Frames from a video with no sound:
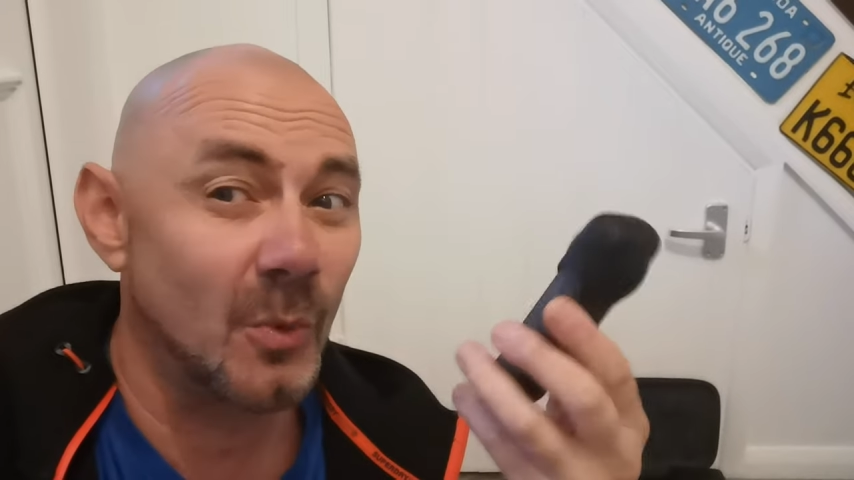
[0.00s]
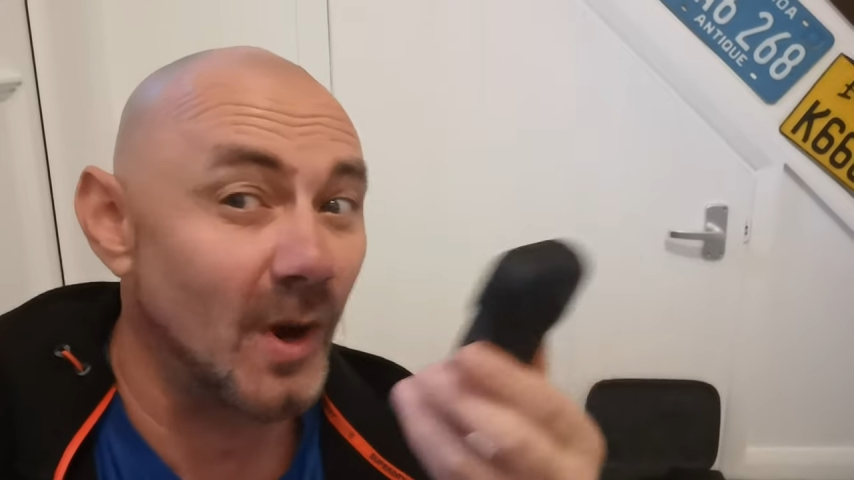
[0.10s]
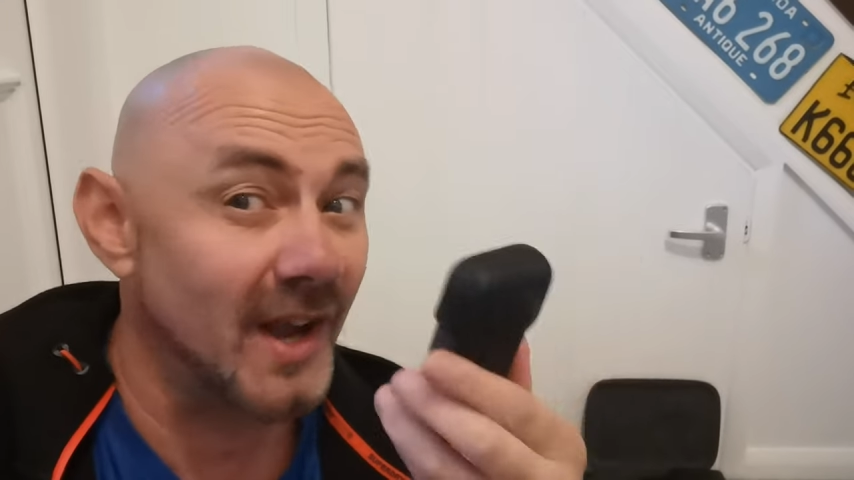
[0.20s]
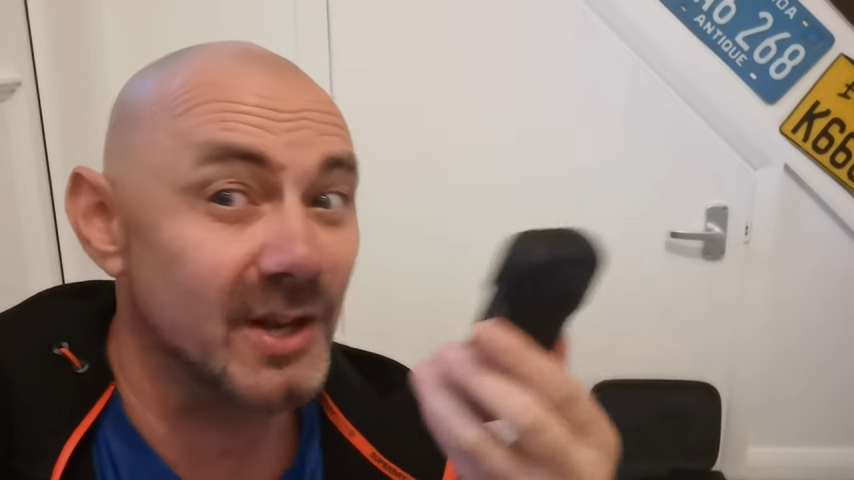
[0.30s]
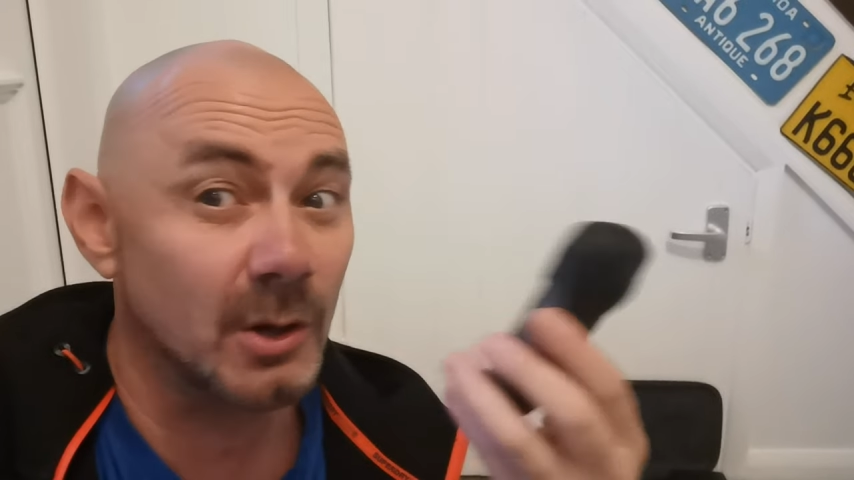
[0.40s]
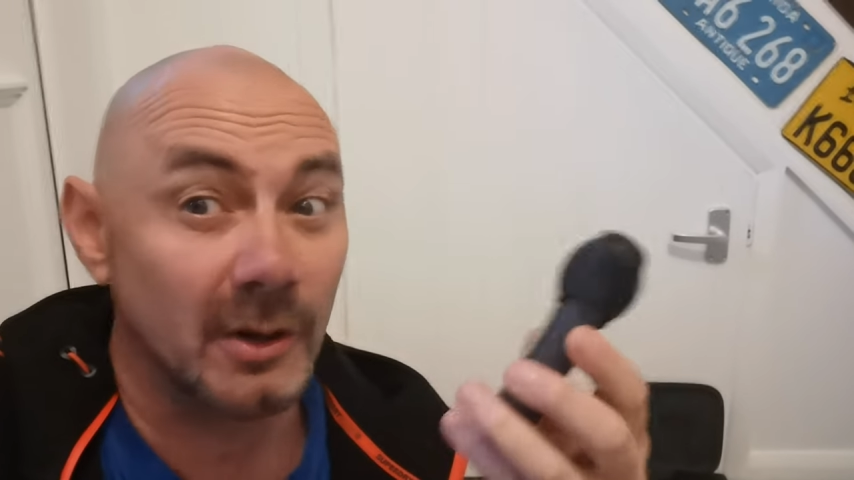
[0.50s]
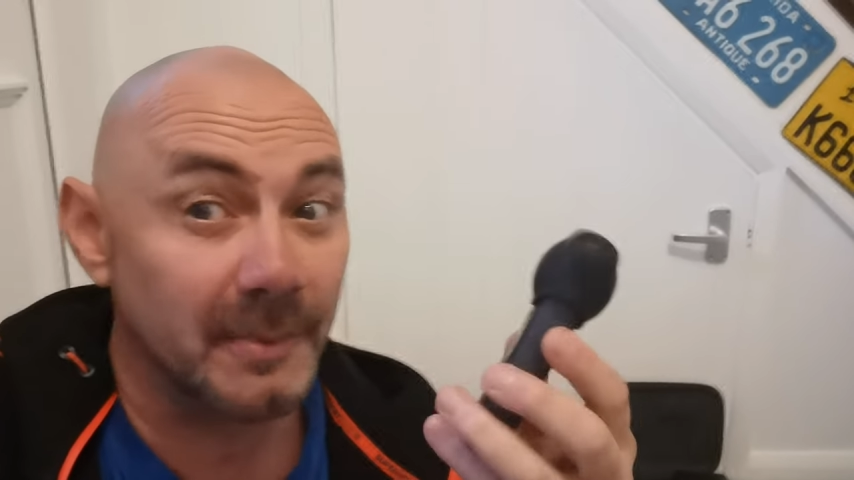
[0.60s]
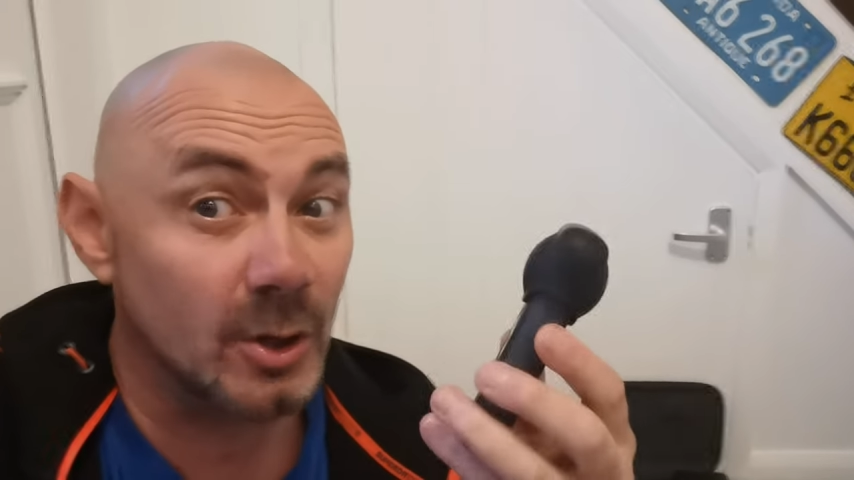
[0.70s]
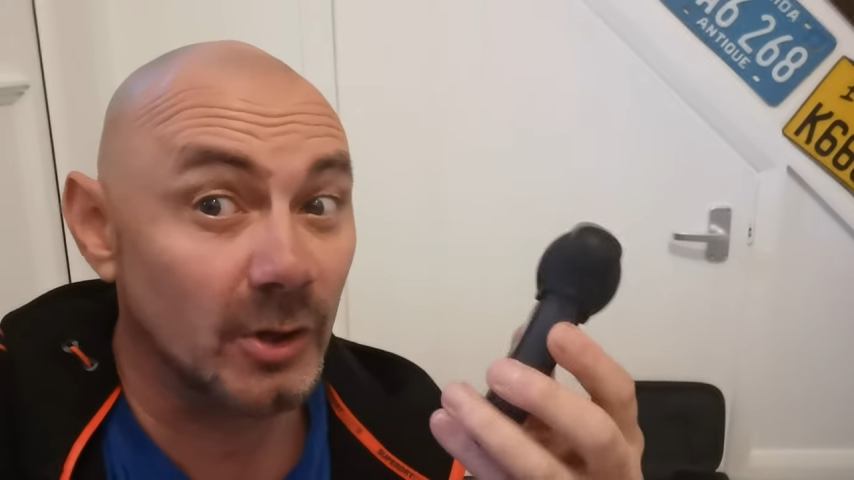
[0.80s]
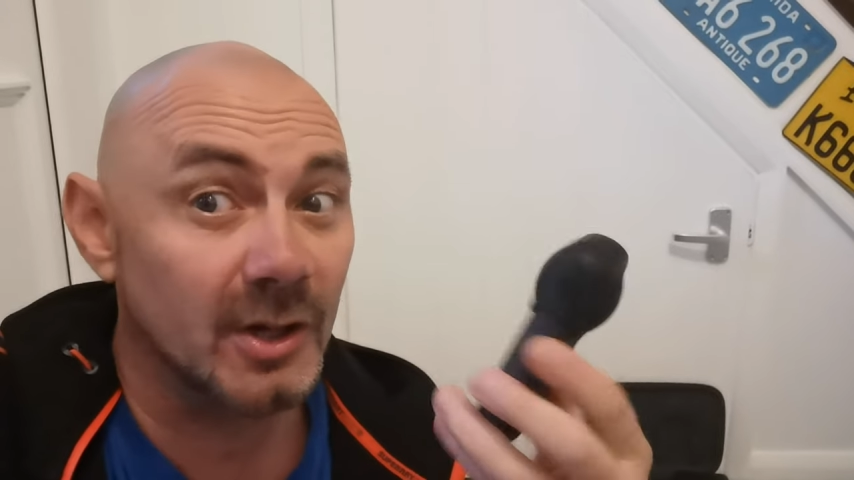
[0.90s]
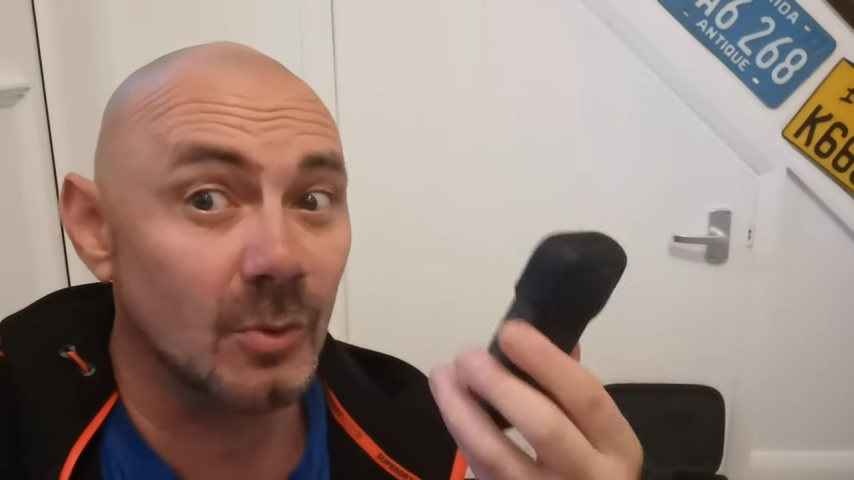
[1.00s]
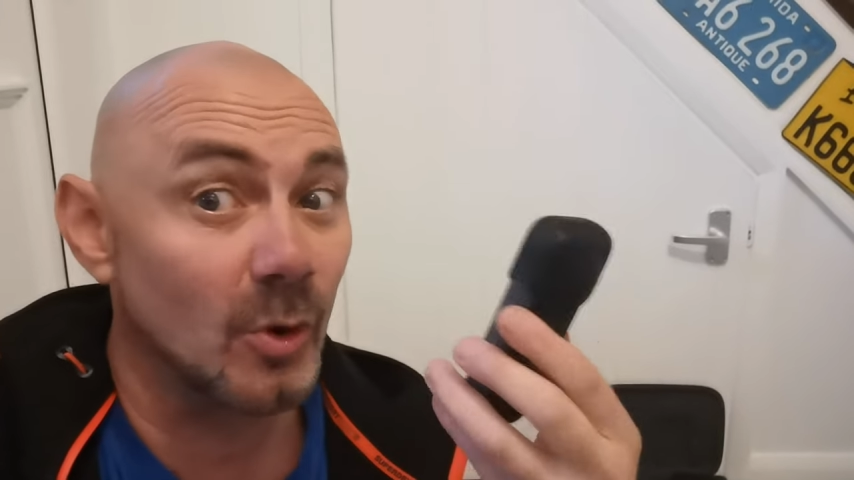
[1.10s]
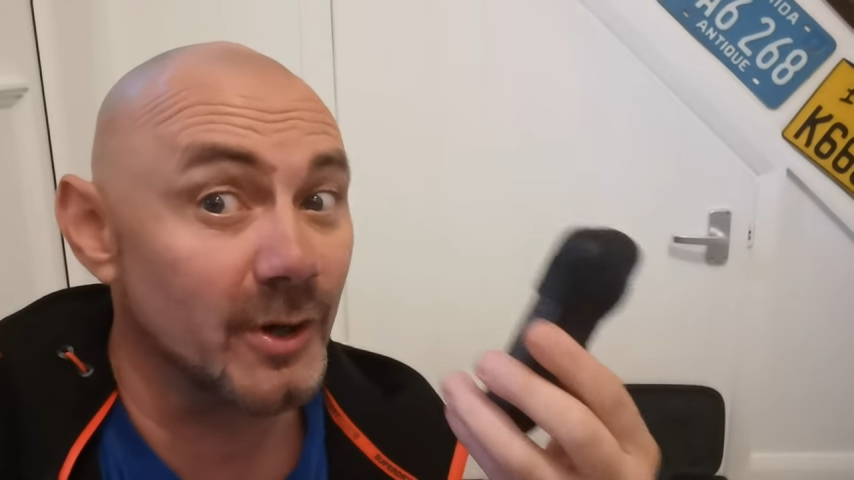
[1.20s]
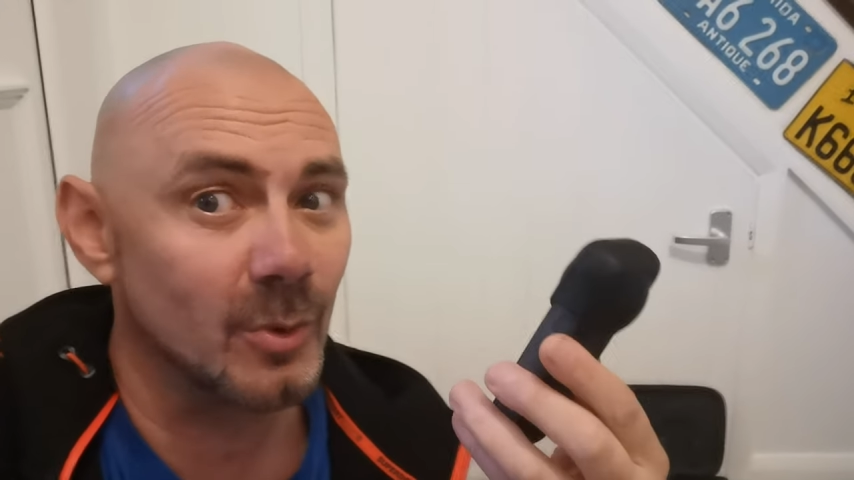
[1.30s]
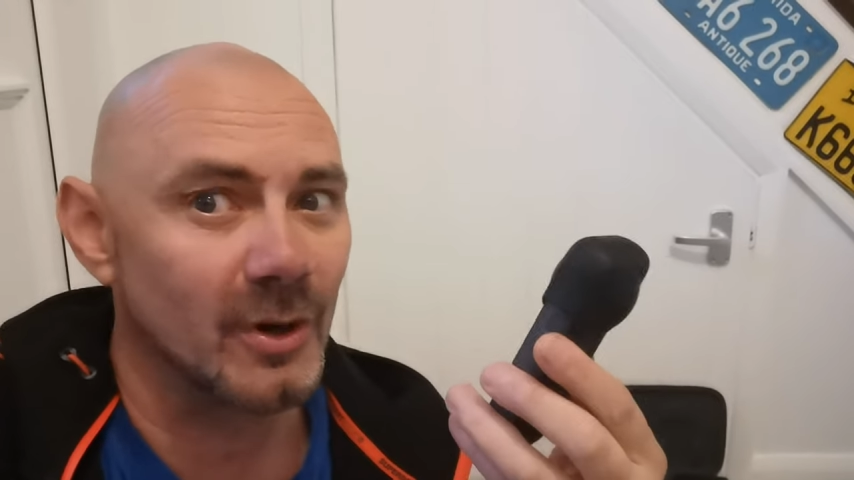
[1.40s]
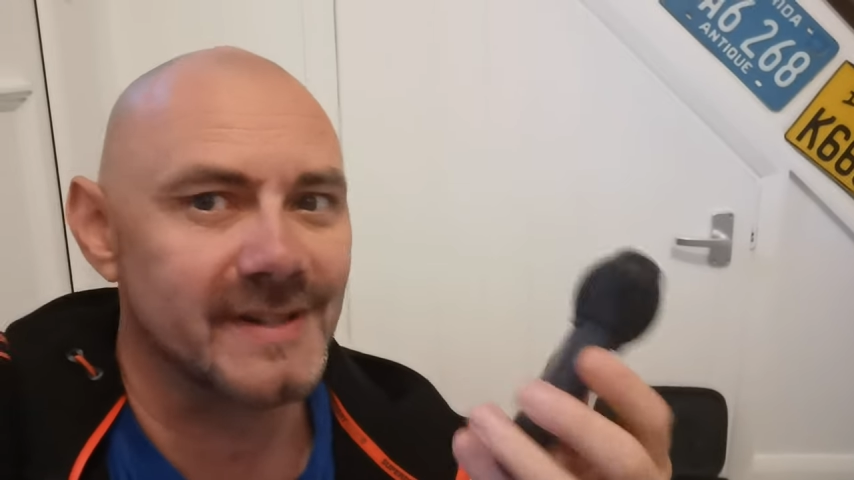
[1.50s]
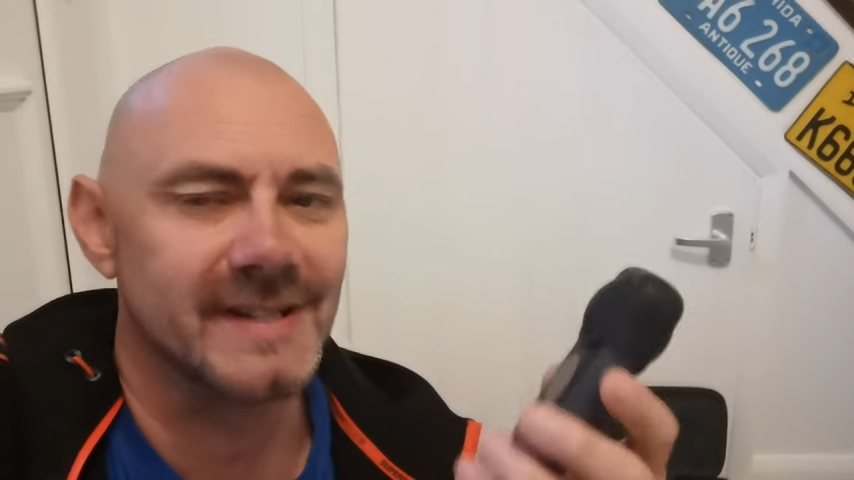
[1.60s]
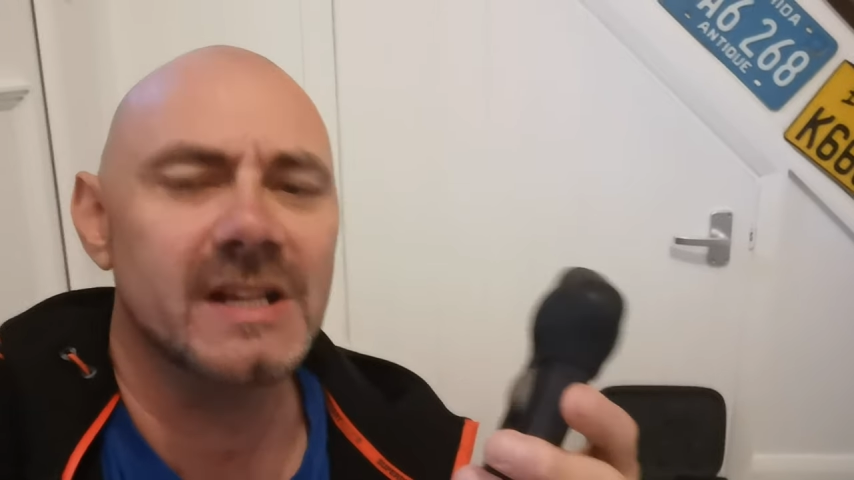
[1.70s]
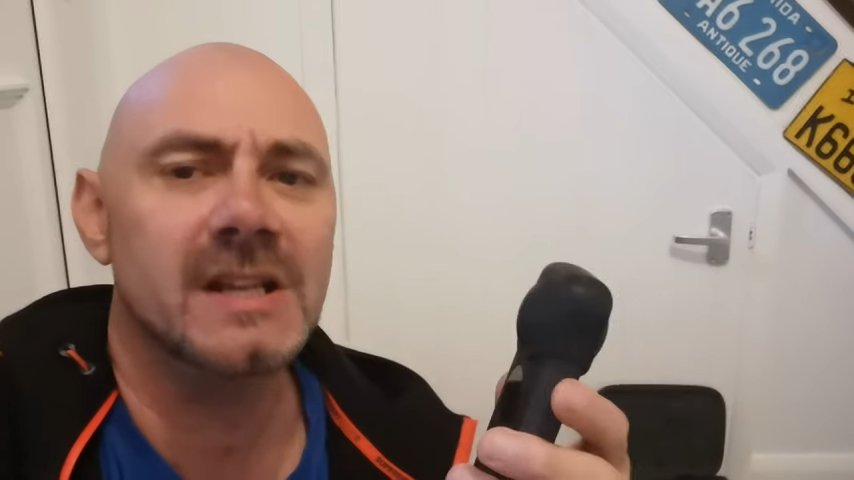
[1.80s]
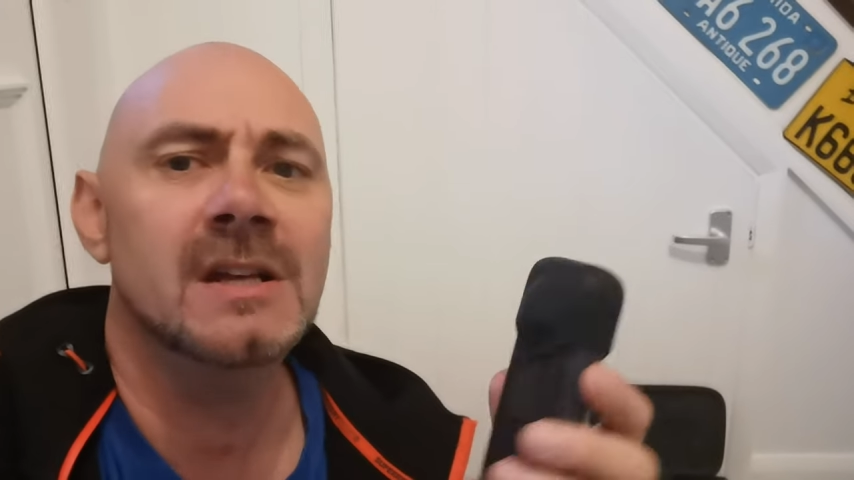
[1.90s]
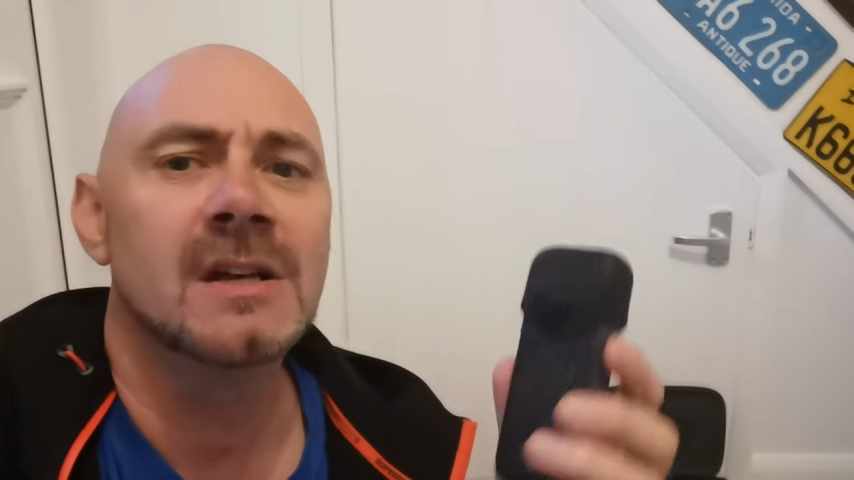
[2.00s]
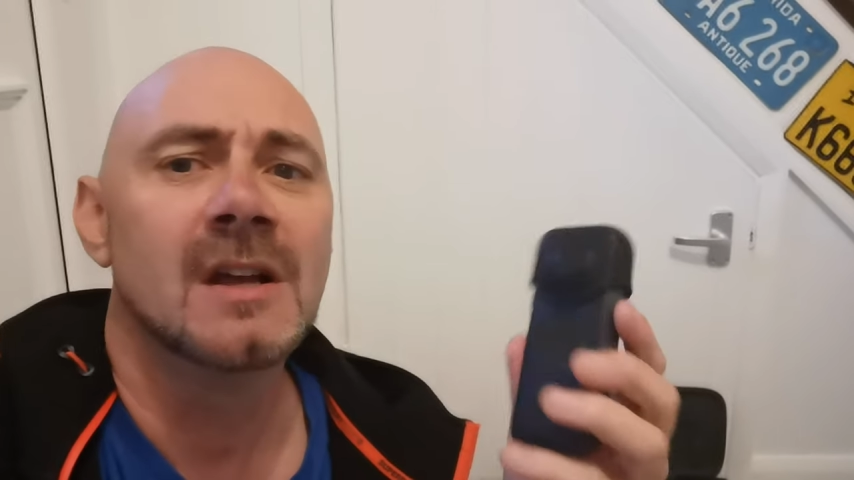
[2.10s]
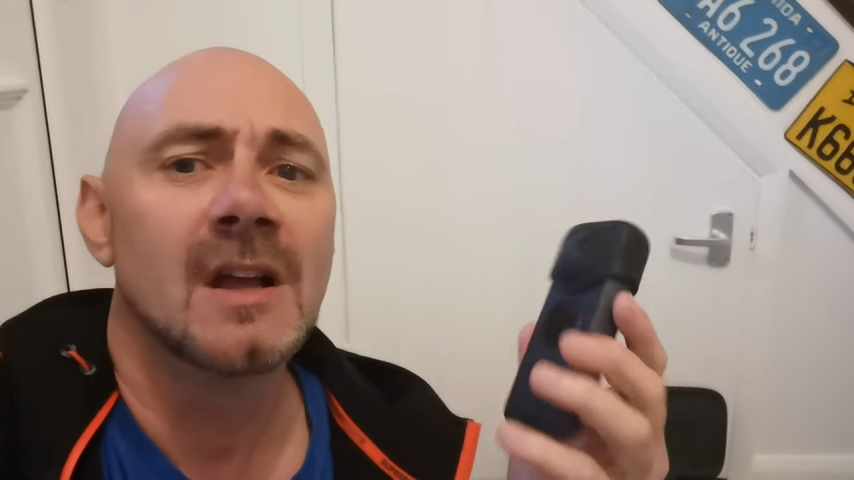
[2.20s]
where you're going to be looking and what you want to see.